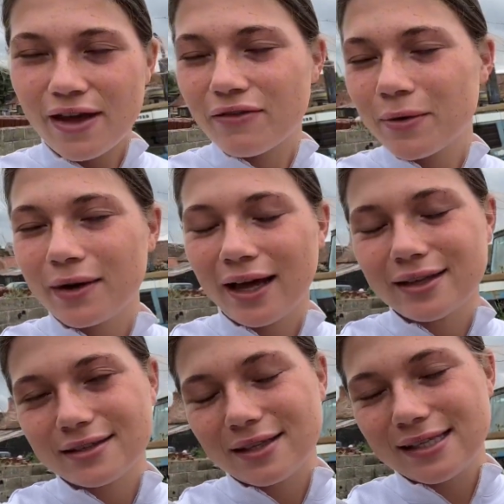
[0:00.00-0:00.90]
Everyone
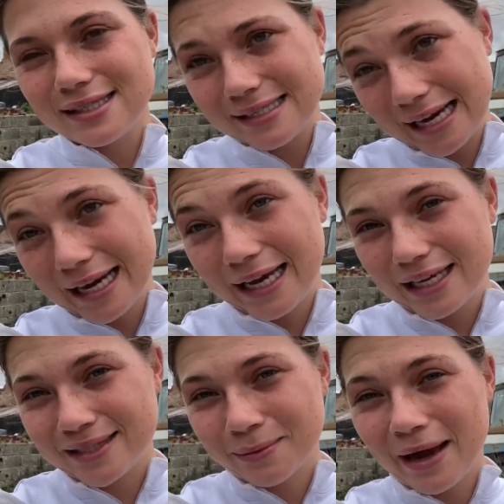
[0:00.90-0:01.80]
has these
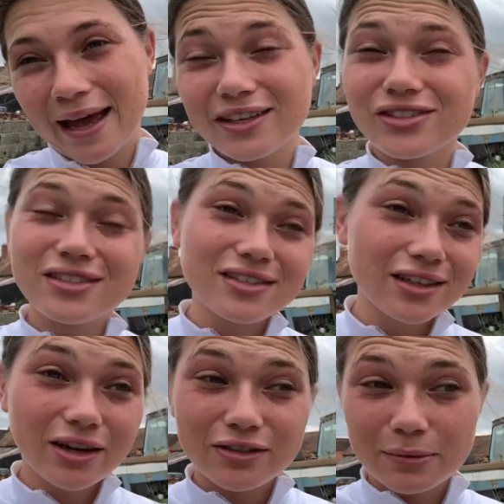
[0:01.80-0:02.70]
days where it just
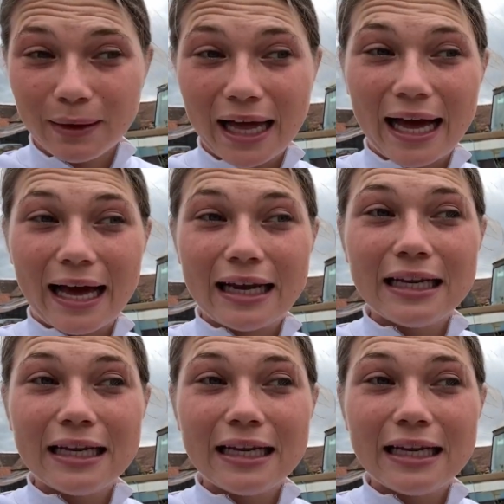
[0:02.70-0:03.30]
doesn't go to plan.